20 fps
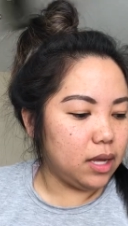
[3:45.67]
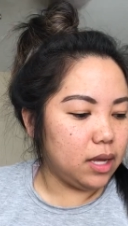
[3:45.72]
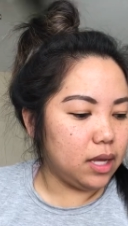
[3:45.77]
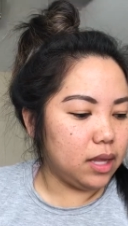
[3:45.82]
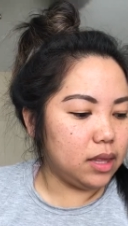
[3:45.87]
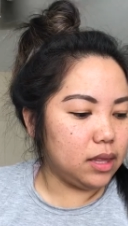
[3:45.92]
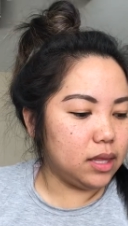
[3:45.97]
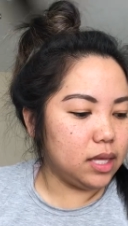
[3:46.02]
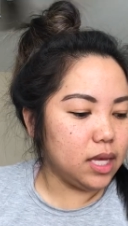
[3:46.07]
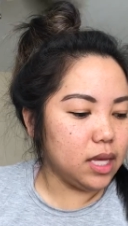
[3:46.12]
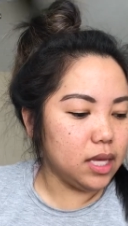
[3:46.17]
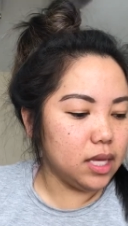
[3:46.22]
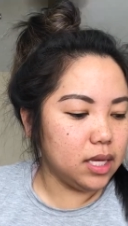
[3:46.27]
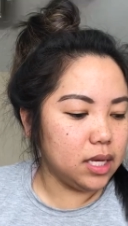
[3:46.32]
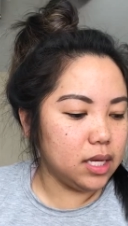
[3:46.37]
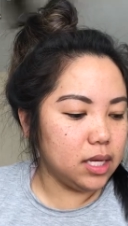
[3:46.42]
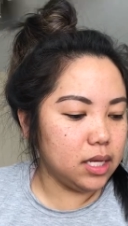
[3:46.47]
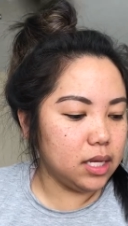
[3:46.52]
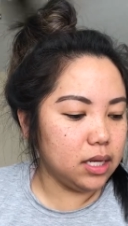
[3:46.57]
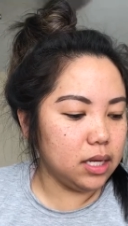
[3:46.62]
And
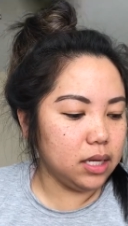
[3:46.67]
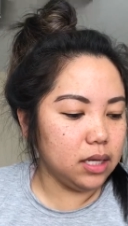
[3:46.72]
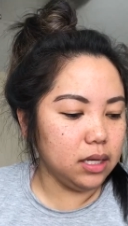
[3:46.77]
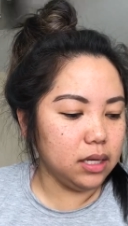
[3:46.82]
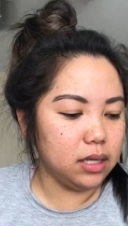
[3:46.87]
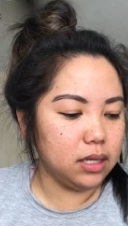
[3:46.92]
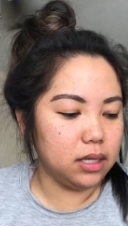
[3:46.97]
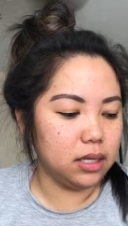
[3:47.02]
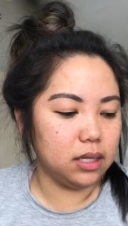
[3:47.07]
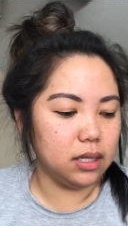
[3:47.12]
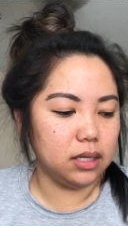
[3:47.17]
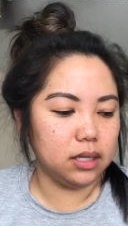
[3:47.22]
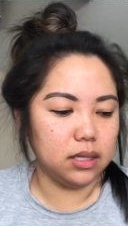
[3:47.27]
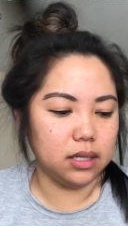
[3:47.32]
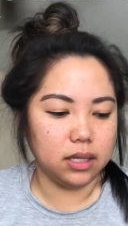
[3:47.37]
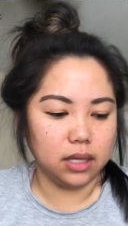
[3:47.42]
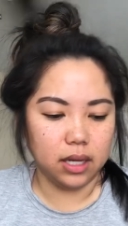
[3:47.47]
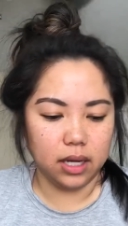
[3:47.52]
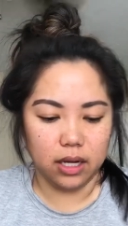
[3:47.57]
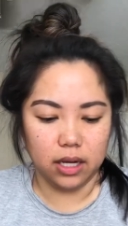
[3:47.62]
then
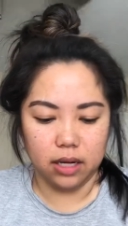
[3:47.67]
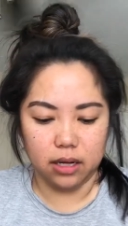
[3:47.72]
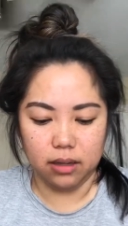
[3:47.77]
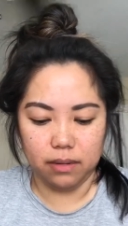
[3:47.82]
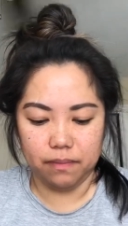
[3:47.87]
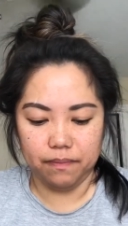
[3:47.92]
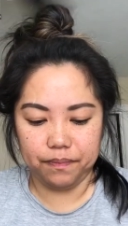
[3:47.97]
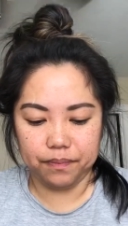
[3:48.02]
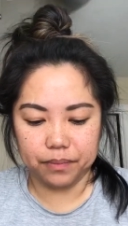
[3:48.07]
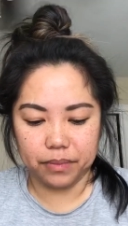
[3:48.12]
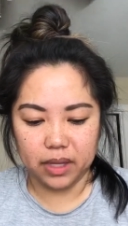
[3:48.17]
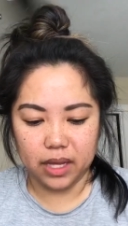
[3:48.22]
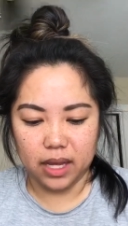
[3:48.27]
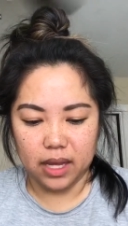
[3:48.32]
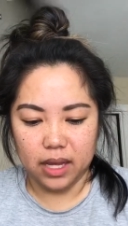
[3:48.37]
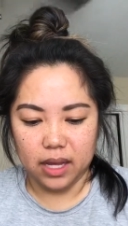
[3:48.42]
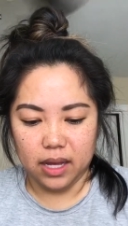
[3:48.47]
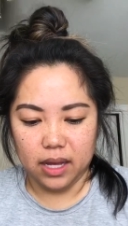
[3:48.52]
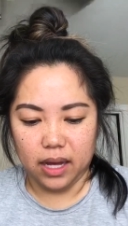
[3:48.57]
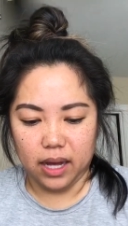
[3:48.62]
um,
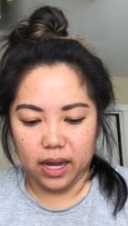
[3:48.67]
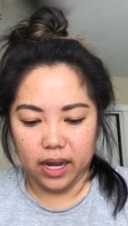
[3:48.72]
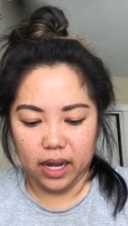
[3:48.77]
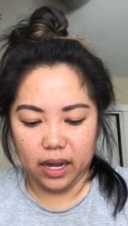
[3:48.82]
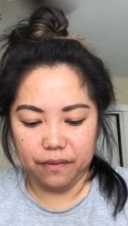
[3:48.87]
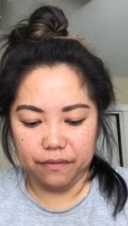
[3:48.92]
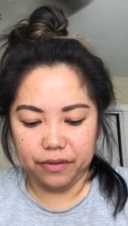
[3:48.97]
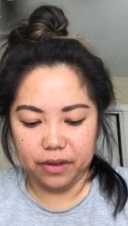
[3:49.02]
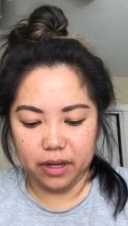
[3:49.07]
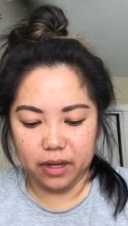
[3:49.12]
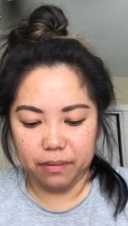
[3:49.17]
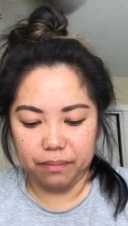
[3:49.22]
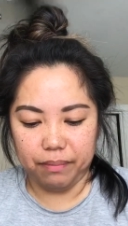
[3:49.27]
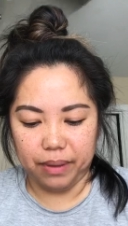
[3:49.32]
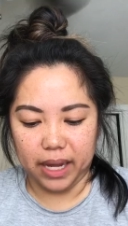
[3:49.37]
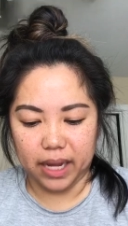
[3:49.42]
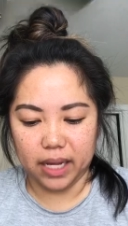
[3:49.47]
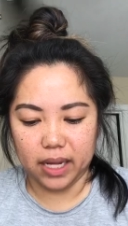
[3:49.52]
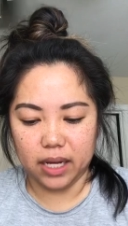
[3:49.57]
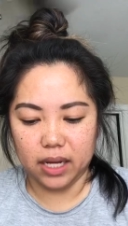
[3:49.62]
I have the
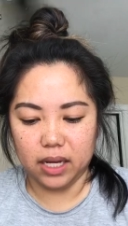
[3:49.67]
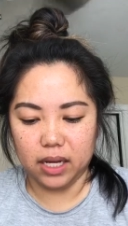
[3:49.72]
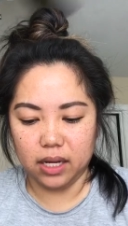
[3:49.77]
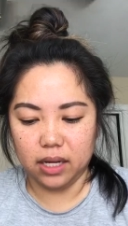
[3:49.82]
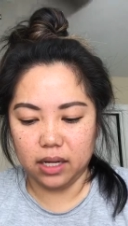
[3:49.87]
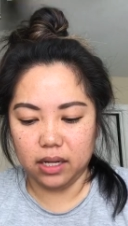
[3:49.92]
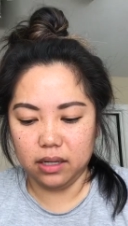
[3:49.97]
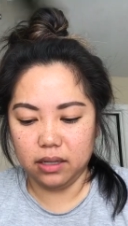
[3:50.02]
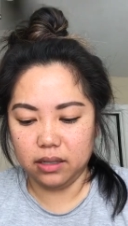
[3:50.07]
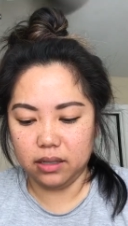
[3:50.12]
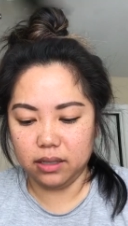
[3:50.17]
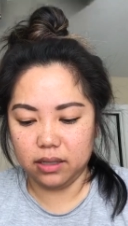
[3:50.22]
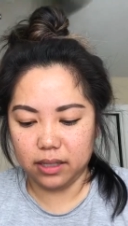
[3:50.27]
Becca.